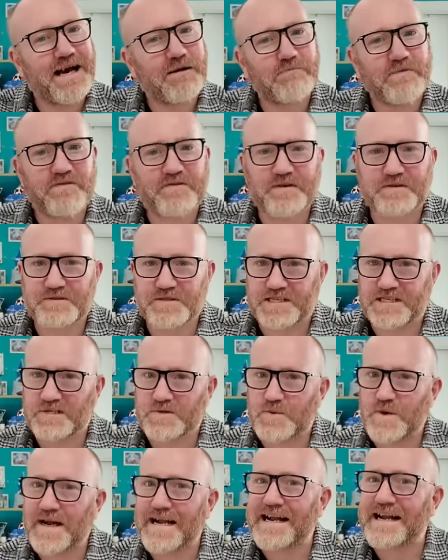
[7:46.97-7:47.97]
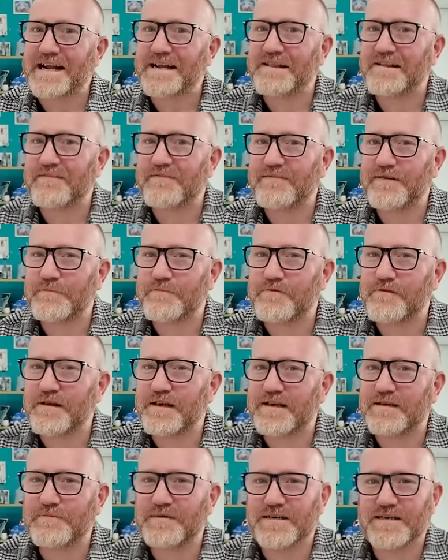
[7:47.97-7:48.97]
and we've got the 29th of February
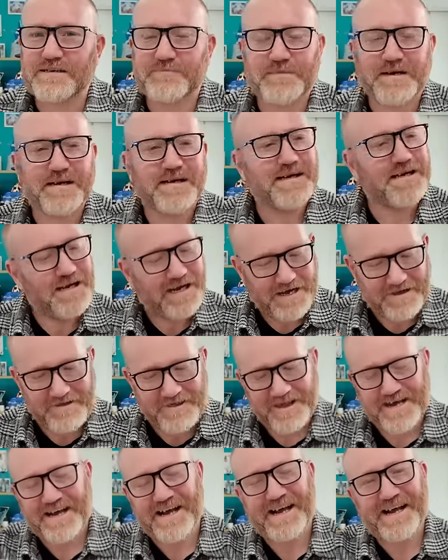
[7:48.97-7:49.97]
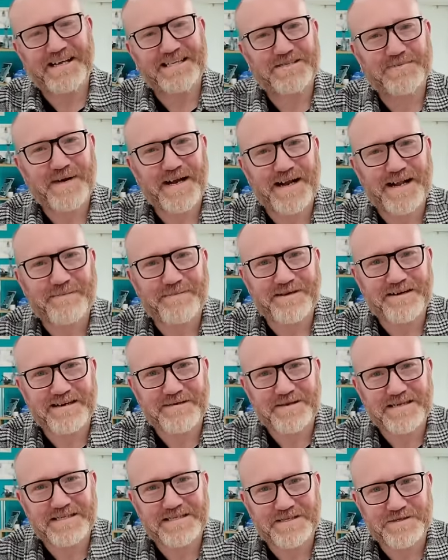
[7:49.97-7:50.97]
coming up, and that is when I'm going
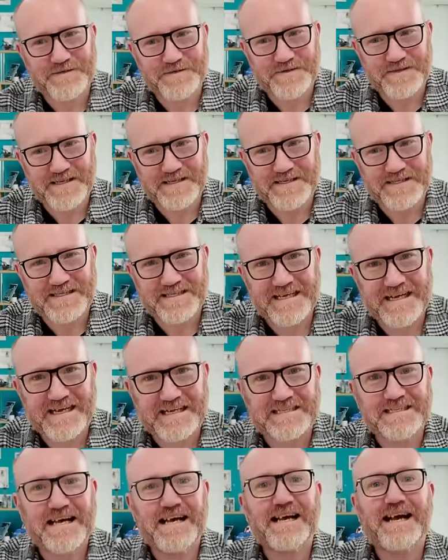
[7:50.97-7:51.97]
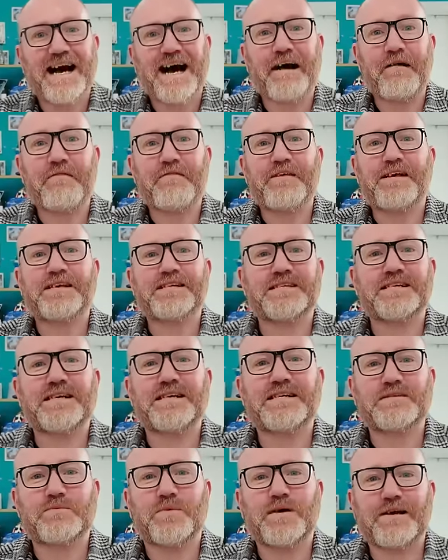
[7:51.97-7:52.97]
to be sowing these seeds, and this
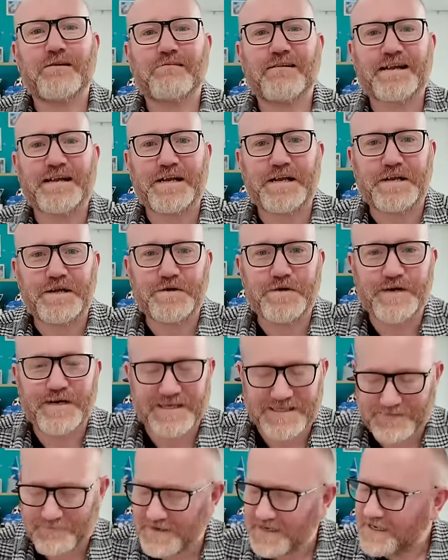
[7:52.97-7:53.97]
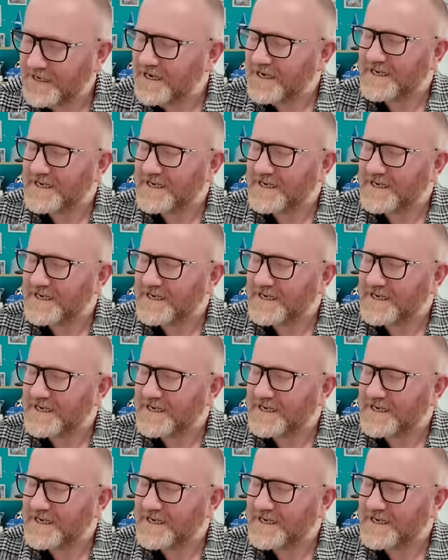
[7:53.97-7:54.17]
is where I need your help.